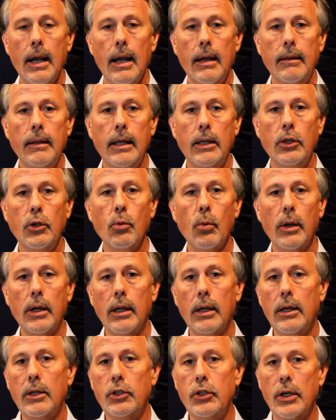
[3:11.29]
And then you
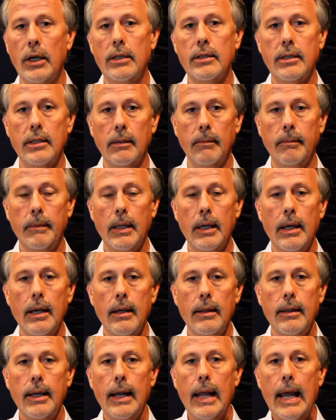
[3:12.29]
want to adjust them.
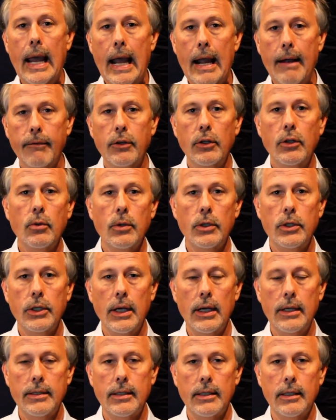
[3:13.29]
Then after you
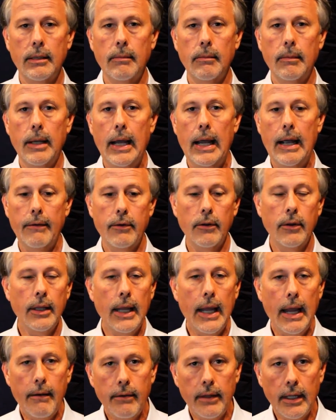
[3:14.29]
adjust them, after
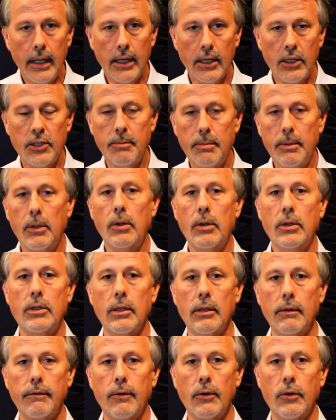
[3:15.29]
they have that
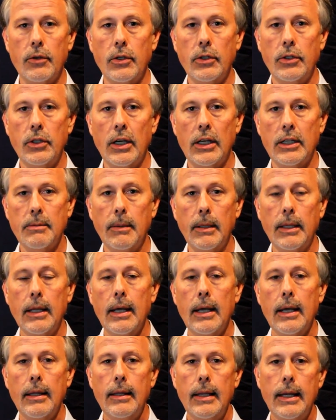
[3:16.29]
experience of the first adjustment,
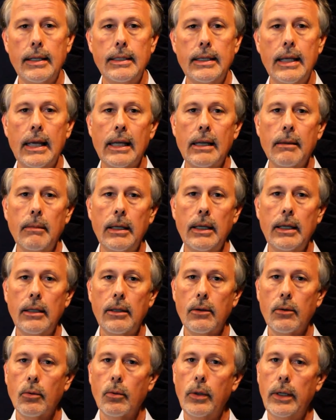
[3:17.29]
then take them
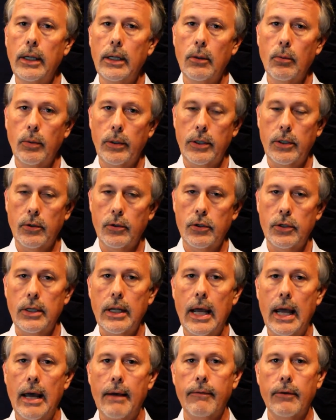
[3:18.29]
either in with your
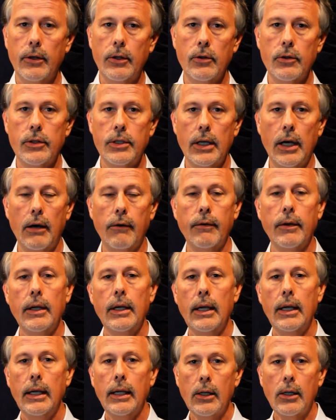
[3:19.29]
staff or yourself
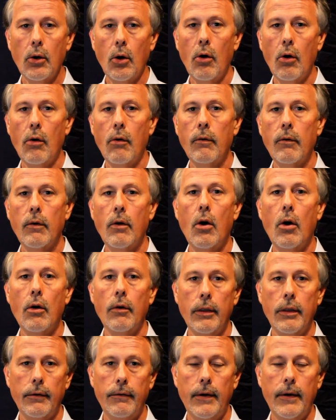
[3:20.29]
and go over
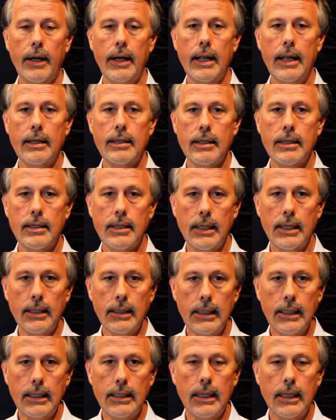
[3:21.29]
all of the finances
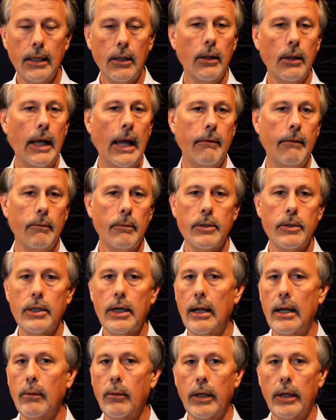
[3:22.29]
in detail, have them
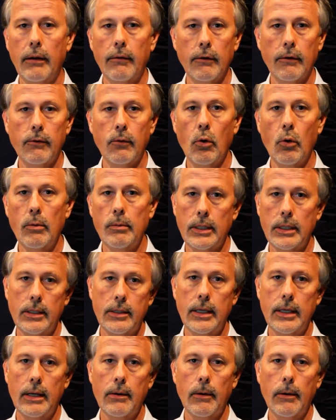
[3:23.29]
sign whatever forms,
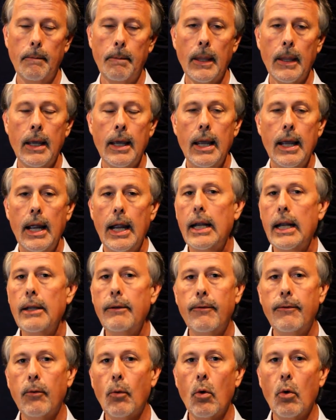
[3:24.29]
etc.
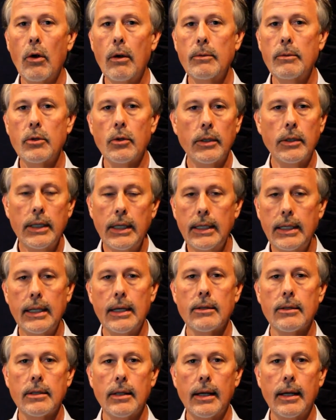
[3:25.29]
Any forms or
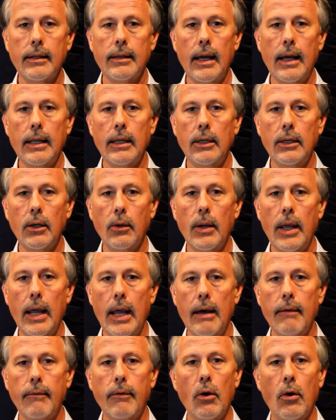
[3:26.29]
details like that you don't
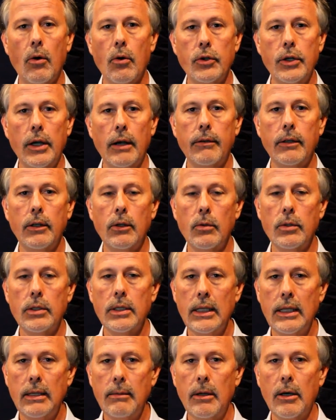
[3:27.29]
have, all you have to do
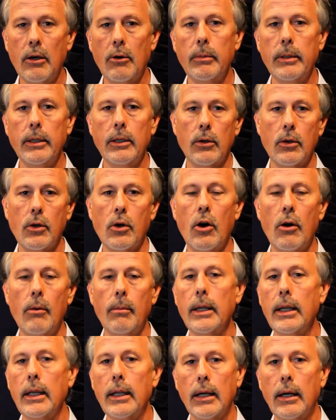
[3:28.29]
is email me or
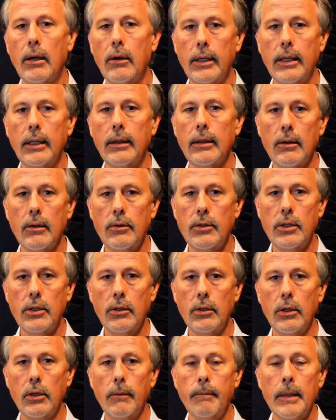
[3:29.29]
call me and I'll get those
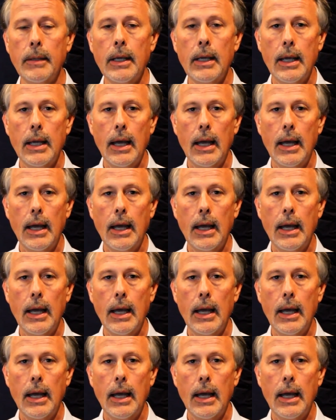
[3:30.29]
to you.